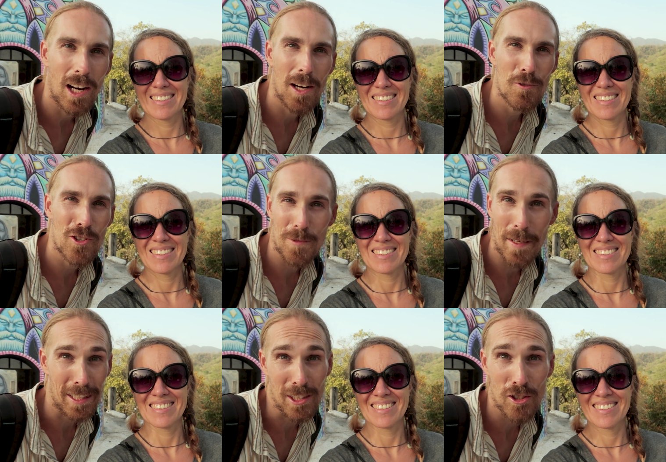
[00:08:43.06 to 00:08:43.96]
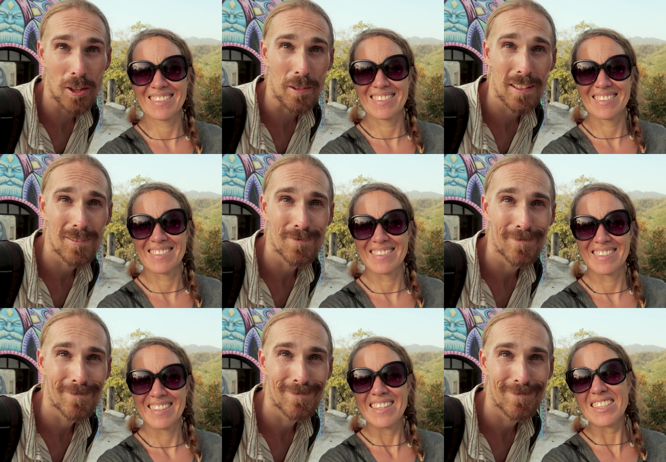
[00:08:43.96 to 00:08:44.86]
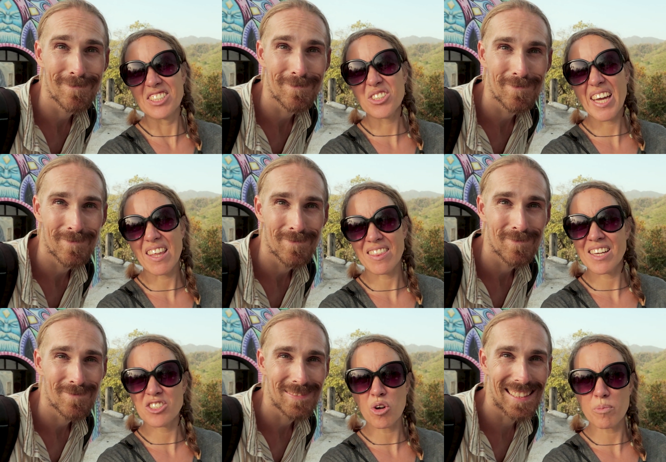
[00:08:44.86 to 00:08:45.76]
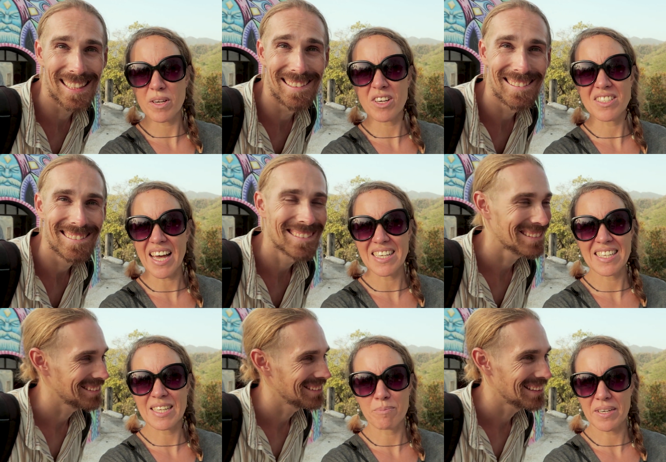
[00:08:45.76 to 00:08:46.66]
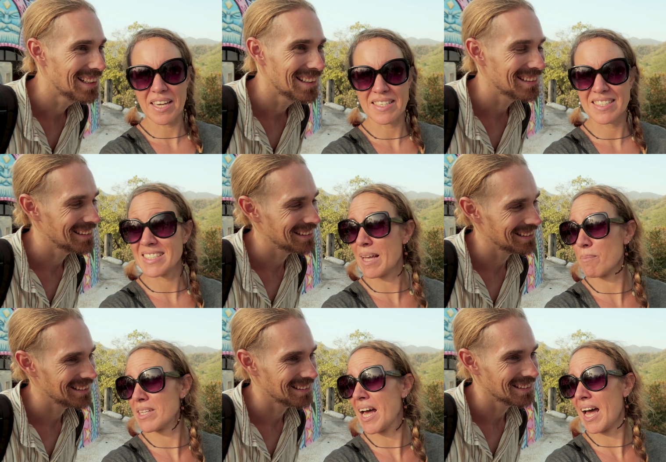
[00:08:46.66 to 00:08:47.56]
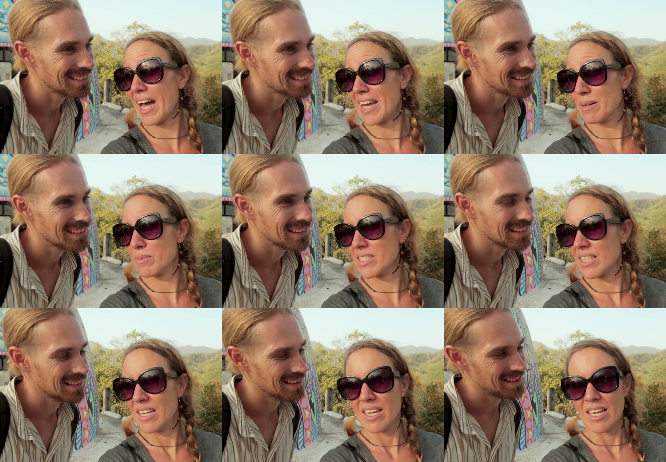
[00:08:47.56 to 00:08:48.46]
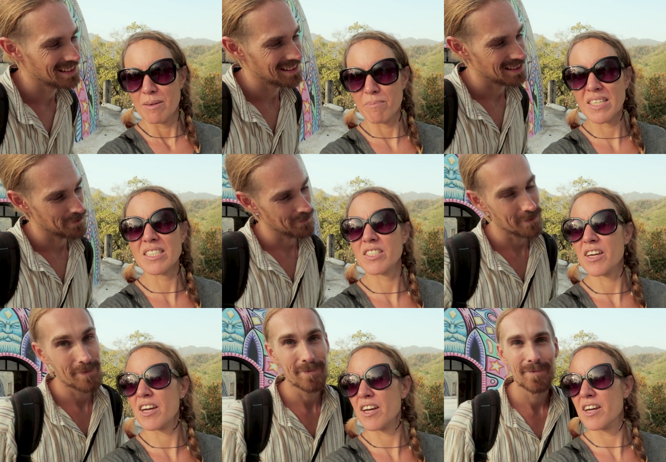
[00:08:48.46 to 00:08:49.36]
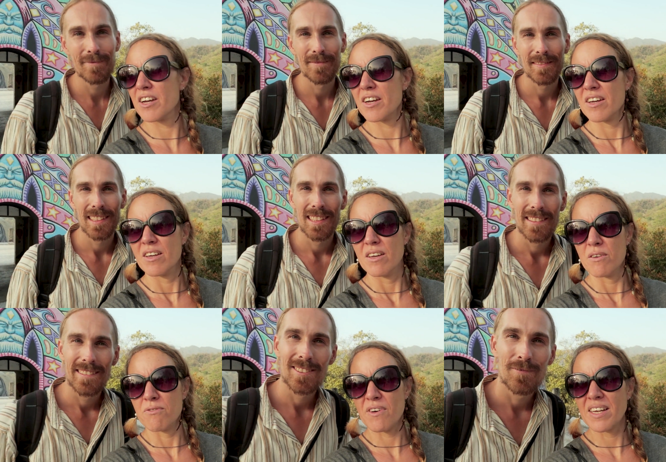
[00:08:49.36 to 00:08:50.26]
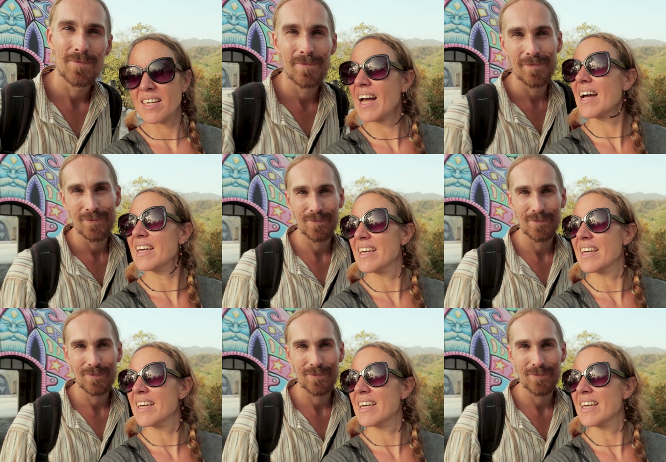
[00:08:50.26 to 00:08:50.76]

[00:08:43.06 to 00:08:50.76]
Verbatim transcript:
Speaker 1: I was just making a joke.
Speaker 2: Did you get that joke? Because I didn't, because sometimes Mister Funny Guy